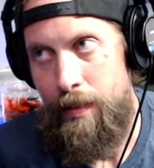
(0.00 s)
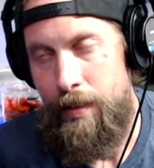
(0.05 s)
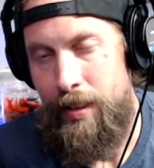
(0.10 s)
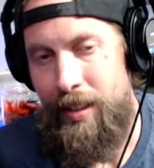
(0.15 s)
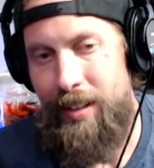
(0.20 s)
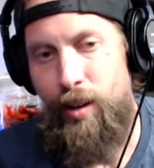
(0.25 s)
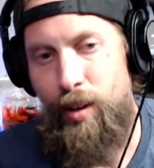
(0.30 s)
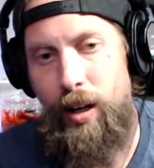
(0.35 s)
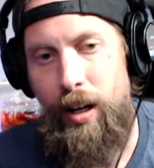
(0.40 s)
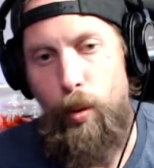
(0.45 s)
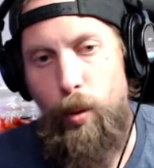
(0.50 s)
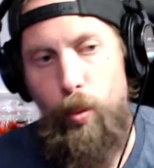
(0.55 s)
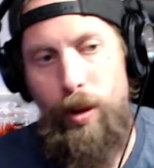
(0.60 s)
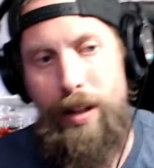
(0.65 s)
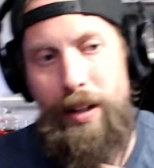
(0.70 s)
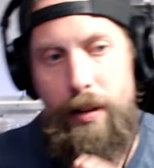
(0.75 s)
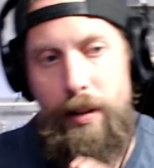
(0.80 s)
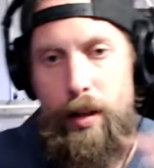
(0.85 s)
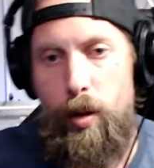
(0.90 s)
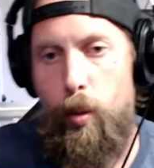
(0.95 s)
You know, and I
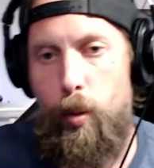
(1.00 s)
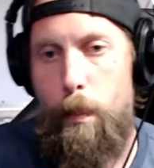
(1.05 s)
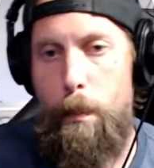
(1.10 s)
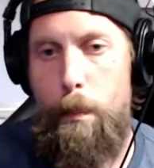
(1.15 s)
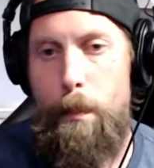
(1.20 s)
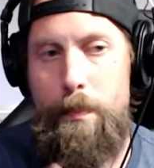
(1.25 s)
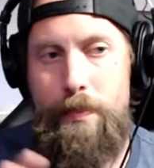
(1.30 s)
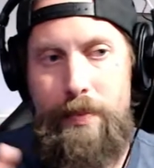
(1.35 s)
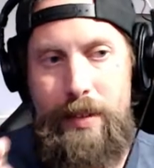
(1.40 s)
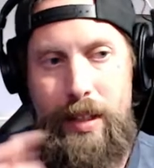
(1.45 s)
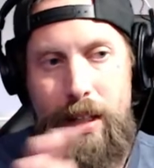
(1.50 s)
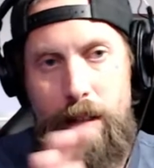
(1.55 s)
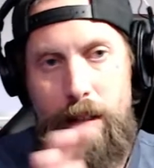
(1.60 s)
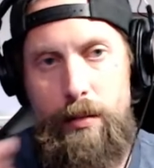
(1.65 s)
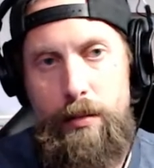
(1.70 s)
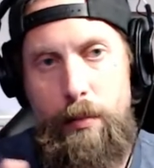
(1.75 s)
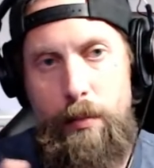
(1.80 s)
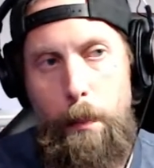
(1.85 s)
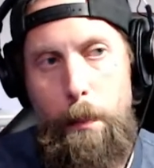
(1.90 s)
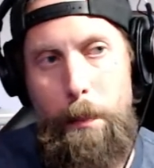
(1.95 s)
want to go a
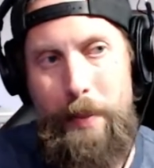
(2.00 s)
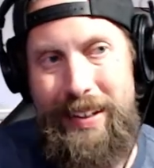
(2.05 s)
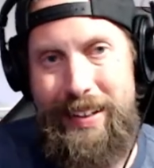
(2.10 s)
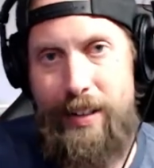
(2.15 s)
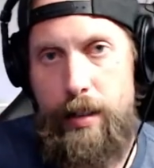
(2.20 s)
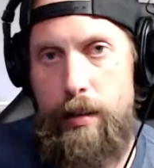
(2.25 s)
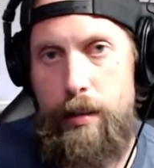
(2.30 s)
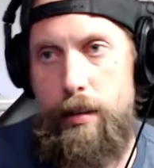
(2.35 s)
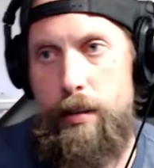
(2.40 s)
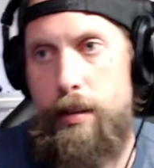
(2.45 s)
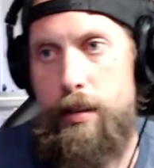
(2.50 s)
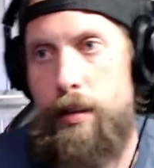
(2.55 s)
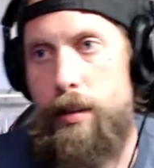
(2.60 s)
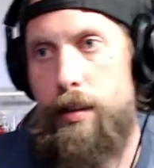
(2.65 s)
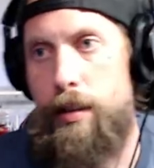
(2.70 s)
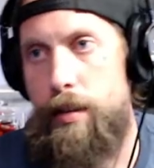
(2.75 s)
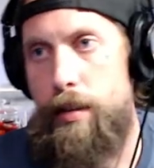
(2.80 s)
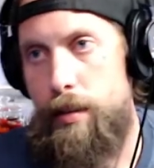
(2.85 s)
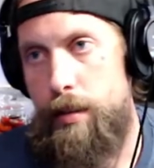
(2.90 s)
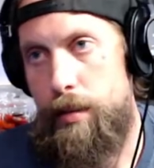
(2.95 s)
little bigger.
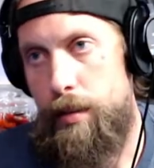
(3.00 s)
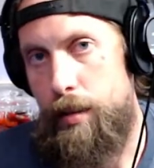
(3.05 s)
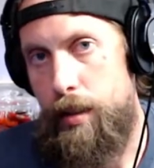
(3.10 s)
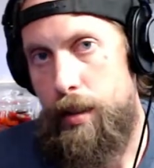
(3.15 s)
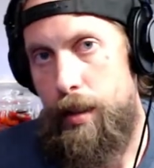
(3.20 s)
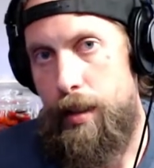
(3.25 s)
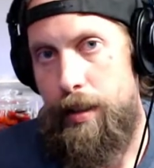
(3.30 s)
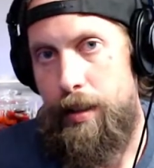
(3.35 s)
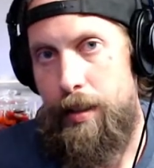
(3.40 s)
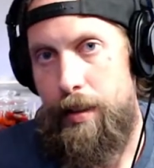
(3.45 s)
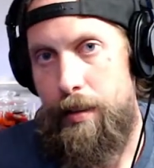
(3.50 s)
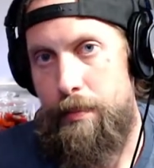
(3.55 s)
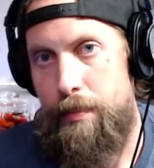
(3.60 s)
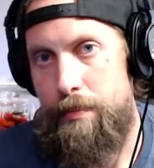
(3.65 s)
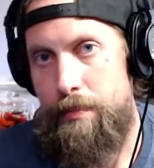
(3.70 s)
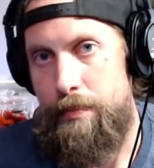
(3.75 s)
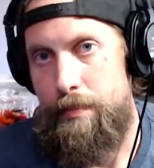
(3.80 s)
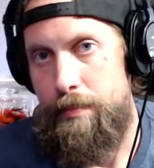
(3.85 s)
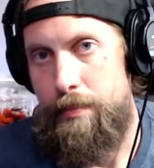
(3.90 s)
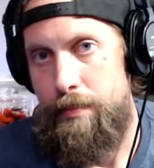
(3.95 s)

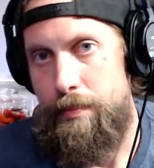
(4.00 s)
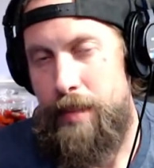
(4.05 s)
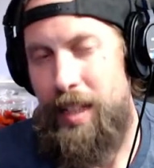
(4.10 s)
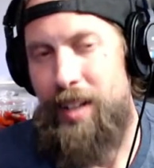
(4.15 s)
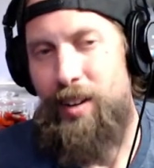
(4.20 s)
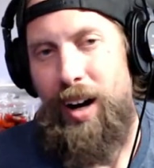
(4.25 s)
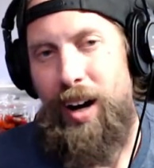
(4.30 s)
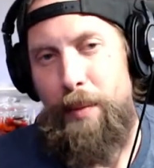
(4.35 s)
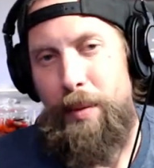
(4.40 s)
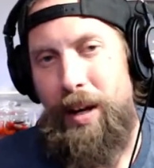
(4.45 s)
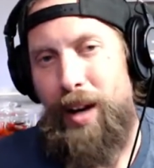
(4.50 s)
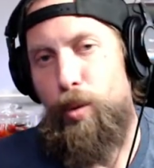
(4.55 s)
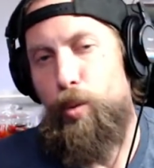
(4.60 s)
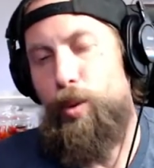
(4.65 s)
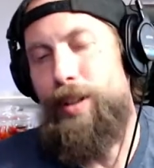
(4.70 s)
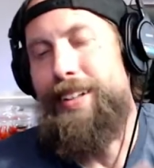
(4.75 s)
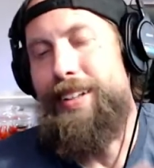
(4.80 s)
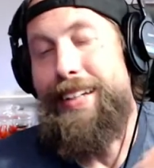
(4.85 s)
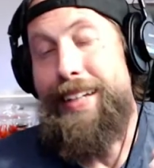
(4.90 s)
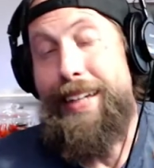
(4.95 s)
Um, you know, I'm not
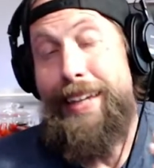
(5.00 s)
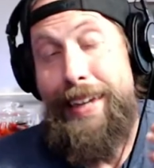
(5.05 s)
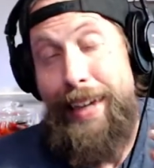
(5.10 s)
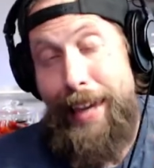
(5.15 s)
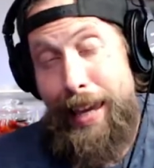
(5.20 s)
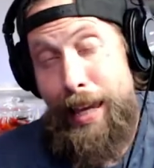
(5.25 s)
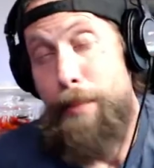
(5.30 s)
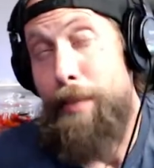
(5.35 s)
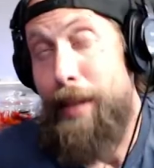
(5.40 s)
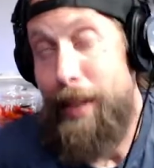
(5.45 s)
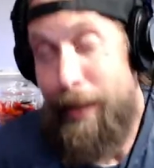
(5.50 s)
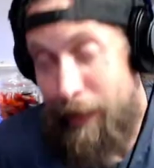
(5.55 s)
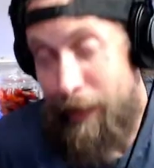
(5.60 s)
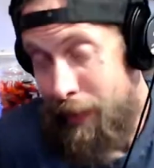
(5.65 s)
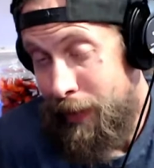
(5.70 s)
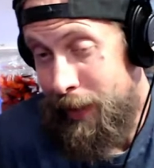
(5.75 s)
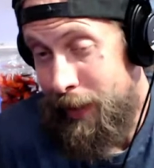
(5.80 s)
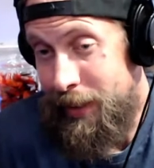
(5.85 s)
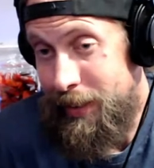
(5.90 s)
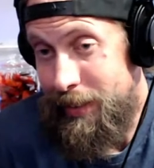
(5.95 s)
really gaming
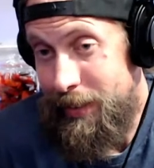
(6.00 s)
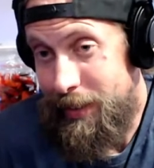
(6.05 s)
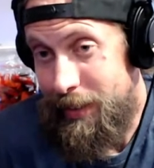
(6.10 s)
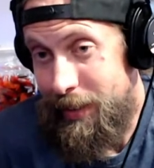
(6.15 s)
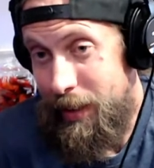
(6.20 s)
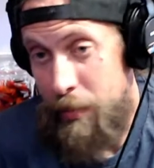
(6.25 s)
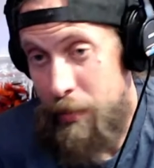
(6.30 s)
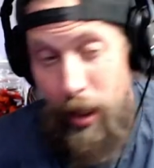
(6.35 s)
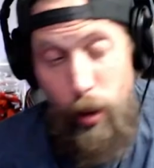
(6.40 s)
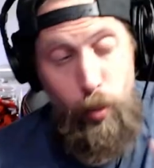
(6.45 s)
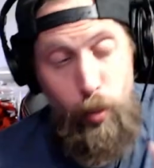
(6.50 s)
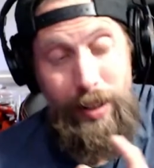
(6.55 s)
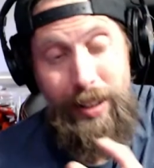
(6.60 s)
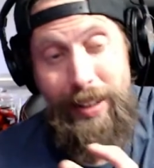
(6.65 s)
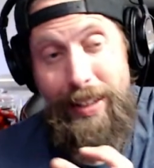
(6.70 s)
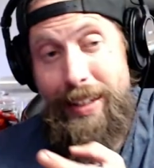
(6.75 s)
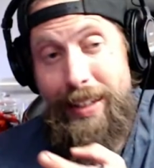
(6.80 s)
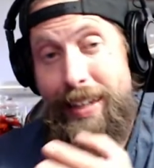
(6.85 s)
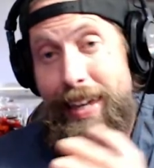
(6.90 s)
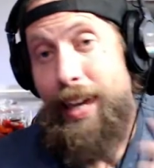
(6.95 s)
on it. I'm not
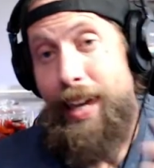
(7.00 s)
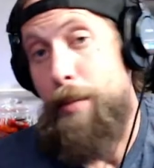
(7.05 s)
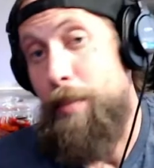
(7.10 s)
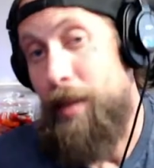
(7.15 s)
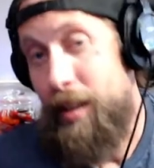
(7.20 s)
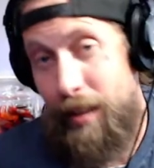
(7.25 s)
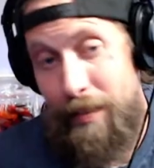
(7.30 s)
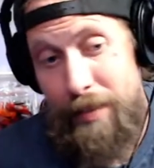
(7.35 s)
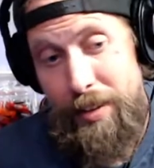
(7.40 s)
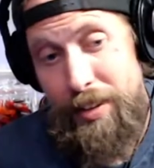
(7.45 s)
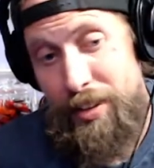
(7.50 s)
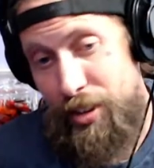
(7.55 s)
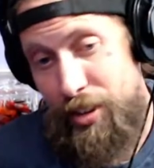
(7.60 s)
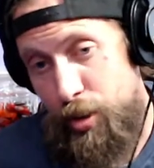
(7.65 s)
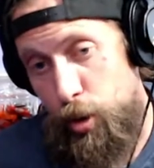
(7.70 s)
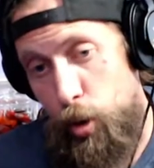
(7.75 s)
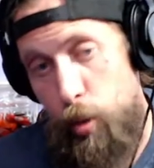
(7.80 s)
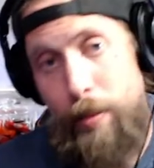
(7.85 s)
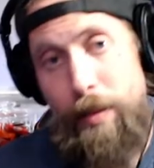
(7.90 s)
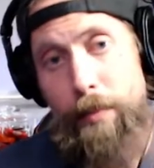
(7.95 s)
really gaming on this
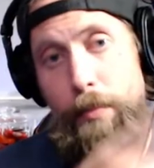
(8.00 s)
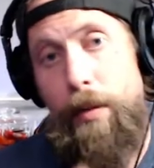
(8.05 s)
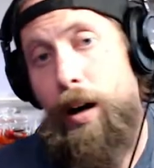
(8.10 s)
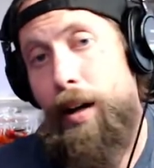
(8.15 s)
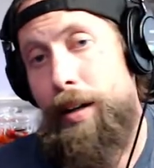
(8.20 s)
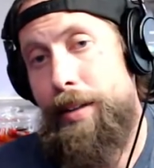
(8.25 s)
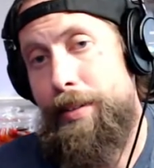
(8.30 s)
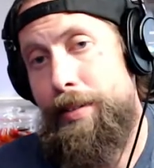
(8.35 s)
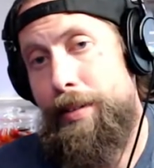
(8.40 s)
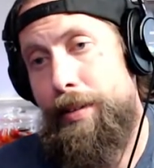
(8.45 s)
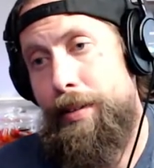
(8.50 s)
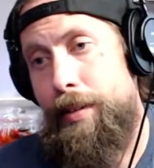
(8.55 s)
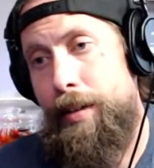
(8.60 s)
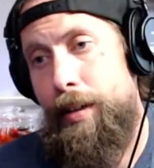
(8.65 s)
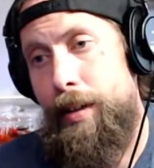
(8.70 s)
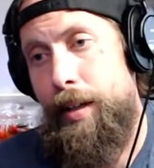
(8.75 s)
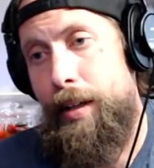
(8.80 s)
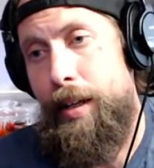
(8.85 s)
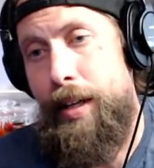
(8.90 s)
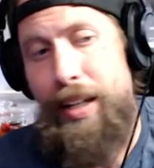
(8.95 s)
stupid monitor.
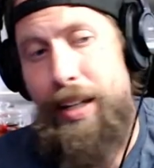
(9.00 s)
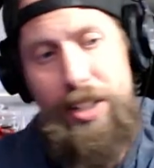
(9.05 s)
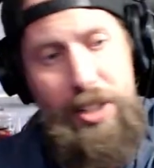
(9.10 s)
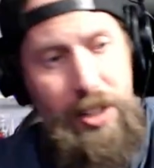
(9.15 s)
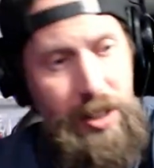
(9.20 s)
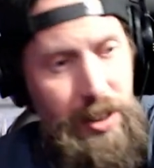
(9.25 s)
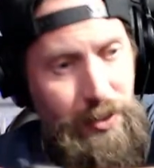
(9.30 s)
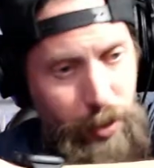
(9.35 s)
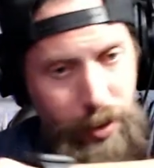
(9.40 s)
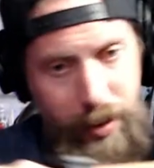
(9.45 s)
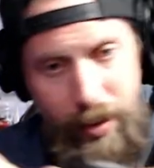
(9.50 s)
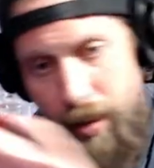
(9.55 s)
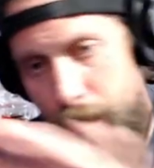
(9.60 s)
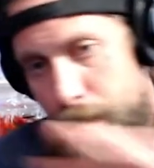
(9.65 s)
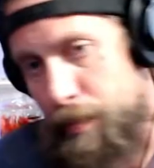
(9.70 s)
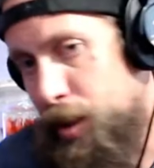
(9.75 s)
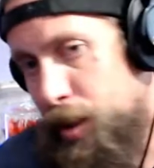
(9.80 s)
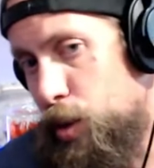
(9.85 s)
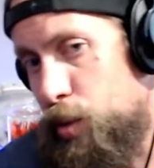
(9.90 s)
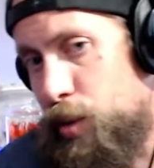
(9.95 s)
It's just for the
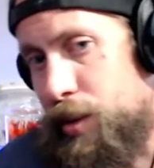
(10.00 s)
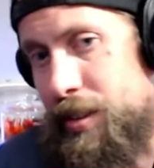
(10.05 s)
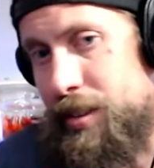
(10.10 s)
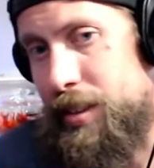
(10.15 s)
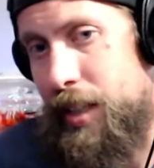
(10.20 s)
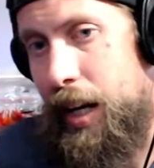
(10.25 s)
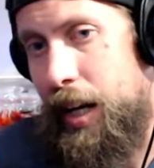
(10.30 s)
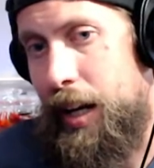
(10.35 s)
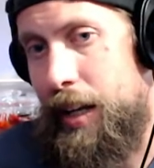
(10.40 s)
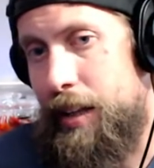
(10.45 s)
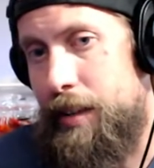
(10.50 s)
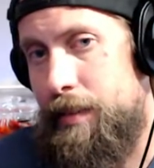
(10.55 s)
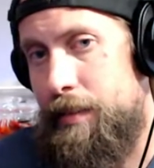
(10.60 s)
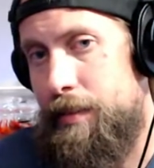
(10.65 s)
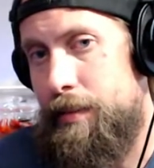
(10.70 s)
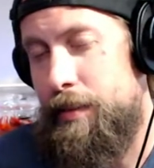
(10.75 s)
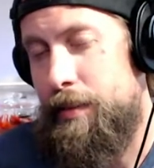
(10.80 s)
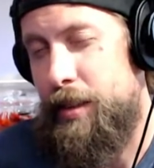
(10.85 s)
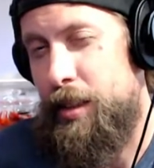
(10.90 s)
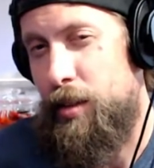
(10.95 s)
computer side.
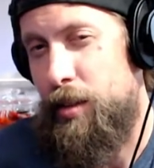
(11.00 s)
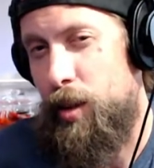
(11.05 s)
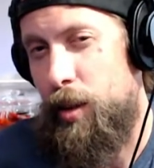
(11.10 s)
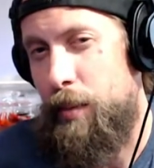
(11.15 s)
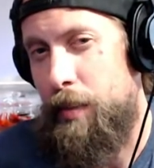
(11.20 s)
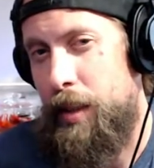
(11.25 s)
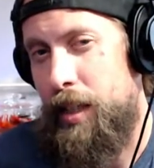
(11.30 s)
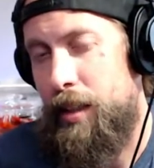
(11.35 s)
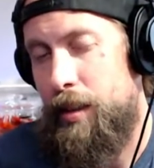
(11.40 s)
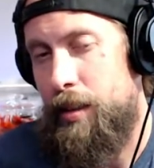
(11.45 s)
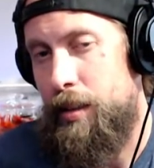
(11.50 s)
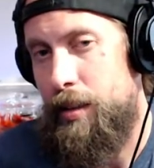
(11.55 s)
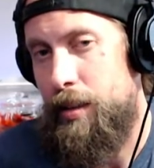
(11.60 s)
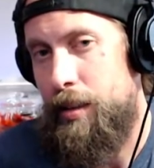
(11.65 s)
You know what I mean?